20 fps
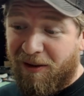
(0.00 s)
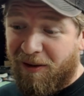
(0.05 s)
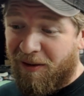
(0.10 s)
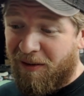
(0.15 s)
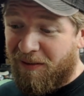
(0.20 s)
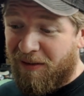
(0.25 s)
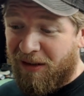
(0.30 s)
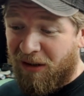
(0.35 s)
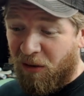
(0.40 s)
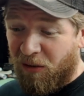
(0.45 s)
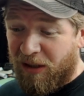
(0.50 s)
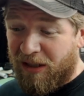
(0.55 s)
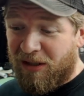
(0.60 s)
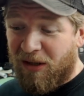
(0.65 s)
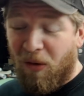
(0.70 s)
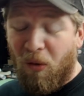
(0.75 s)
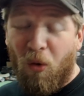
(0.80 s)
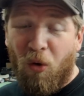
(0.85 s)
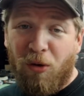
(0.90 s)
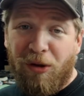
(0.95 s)
They're, you know,
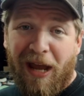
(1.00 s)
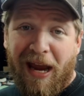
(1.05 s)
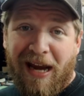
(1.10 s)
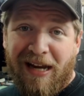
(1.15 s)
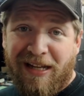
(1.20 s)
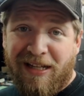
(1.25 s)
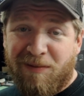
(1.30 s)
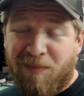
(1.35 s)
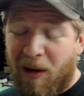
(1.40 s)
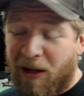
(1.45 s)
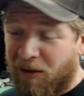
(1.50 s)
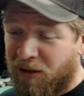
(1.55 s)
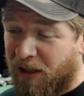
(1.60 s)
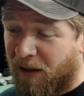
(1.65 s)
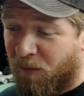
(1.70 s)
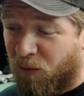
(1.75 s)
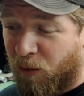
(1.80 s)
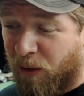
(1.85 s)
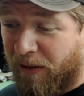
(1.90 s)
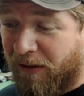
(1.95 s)
these old eighties
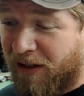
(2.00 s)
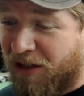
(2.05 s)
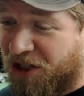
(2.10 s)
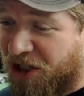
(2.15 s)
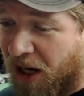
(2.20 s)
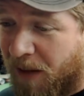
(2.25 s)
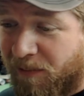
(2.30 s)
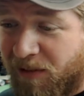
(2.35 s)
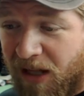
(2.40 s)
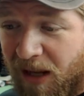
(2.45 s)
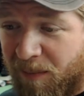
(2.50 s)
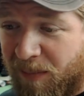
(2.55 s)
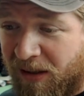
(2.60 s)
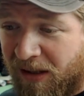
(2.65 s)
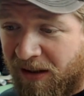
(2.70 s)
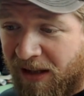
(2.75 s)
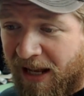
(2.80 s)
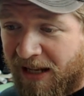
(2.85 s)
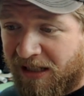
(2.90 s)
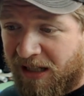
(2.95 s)
models have really jumped up
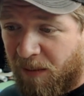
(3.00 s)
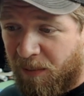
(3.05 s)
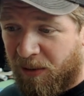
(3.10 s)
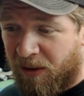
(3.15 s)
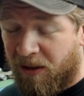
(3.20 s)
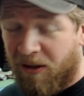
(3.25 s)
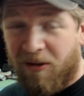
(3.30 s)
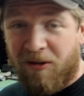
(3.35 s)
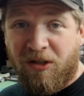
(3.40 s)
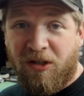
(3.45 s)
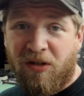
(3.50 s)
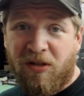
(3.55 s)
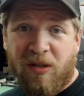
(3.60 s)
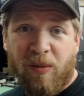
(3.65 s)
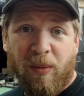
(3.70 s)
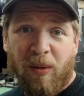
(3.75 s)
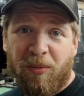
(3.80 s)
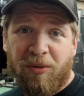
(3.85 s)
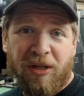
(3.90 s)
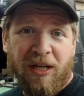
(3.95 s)
in the last couple of years. You
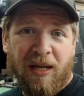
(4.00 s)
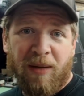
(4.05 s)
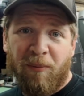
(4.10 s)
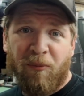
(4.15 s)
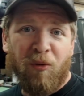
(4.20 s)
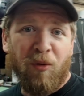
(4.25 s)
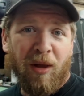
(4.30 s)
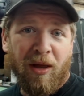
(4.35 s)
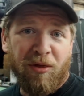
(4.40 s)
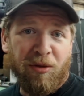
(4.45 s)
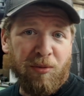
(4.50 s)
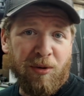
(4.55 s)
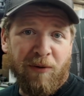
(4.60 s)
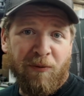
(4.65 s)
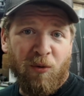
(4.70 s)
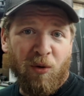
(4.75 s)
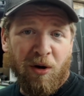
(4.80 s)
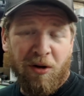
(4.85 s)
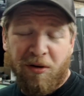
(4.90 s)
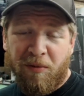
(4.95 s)
used to be able to get them for like three
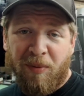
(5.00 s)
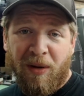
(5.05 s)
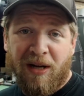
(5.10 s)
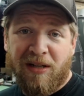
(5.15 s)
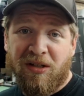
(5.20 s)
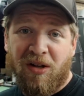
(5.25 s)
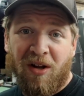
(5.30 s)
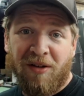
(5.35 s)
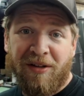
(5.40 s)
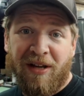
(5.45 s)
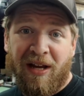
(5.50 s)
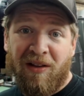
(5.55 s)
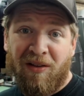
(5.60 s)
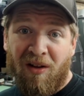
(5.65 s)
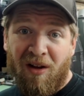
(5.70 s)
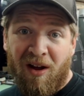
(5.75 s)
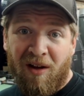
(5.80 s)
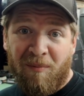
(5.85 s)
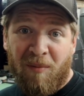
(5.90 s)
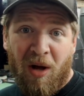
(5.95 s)
or four hundred bucks all day
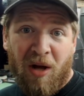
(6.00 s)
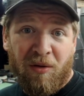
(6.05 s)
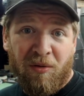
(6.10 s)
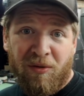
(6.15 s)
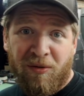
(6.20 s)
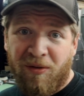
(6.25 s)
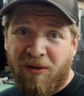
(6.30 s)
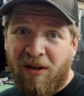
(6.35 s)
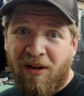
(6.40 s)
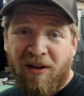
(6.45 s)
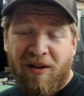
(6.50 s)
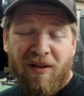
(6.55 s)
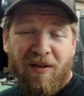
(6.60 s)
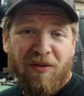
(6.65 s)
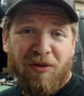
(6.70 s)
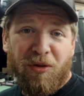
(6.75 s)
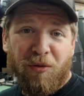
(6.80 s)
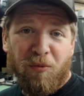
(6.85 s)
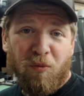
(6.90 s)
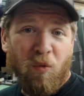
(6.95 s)
long. Model
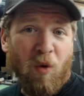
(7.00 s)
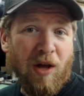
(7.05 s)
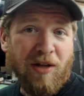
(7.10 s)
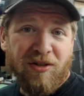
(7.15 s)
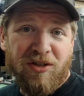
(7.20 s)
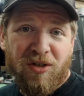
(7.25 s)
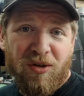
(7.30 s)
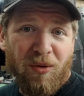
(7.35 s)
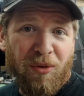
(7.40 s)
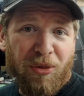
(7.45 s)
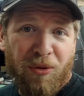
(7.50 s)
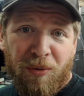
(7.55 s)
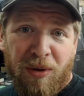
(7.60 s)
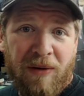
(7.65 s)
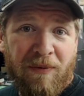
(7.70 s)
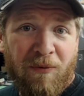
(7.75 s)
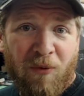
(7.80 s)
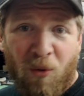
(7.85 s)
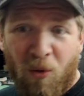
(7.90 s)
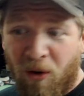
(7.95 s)
th one, two,
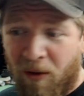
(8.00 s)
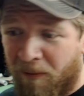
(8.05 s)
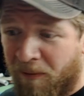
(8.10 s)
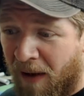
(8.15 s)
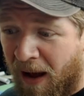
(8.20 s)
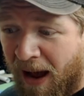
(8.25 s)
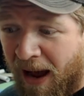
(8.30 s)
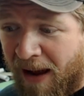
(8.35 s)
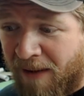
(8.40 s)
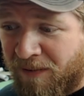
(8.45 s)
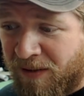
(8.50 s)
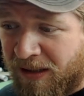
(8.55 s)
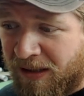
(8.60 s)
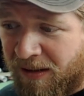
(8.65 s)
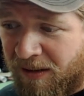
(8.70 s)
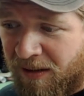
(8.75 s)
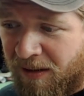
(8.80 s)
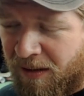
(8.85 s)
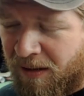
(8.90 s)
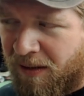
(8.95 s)
three, four, fives.